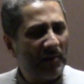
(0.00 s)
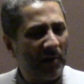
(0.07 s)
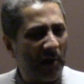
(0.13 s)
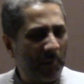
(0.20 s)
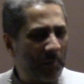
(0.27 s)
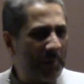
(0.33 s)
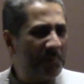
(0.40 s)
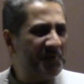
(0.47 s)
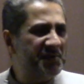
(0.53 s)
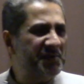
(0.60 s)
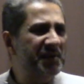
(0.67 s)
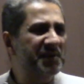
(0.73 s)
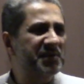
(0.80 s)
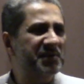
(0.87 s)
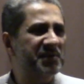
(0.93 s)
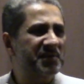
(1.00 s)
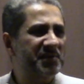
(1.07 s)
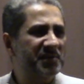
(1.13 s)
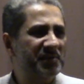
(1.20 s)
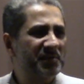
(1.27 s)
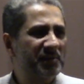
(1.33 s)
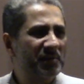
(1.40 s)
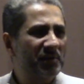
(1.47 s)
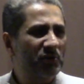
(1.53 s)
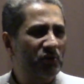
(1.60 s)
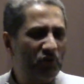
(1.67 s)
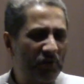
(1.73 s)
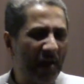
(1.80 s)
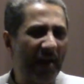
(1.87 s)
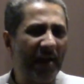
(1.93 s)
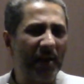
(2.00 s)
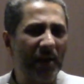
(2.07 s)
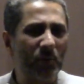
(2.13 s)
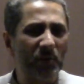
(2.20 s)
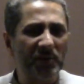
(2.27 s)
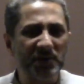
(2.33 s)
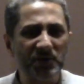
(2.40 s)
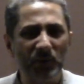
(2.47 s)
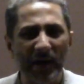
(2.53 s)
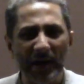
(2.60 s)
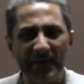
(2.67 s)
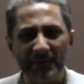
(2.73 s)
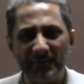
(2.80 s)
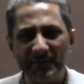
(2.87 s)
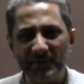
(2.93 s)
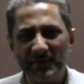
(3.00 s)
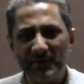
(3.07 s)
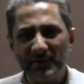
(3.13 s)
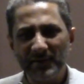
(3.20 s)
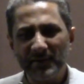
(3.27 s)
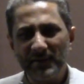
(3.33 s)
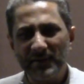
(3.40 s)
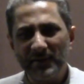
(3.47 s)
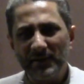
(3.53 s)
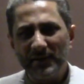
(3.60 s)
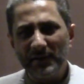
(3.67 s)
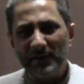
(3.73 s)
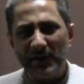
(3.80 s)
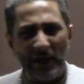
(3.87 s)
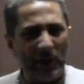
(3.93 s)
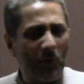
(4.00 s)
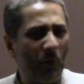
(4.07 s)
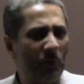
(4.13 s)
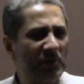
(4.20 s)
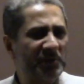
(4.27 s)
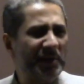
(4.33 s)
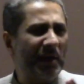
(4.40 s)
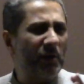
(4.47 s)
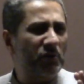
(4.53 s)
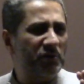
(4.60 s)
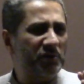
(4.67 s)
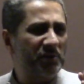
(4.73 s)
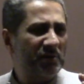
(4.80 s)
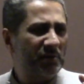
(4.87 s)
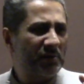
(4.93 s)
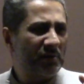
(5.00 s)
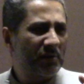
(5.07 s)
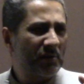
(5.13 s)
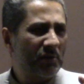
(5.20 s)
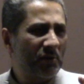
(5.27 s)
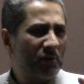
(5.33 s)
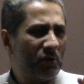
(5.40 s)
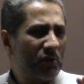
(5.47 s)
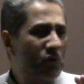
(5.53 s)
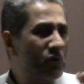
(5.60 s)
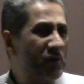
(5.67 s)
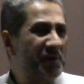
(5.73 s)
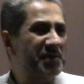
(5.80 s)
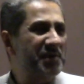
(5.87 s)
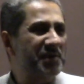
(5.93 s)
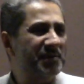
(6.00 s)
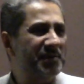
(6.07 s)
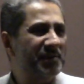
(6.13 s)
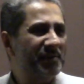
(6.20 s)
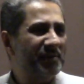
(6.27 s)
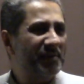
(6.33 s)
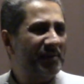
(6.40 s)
Habib sits to dine with his wife. He calls out, Who is it?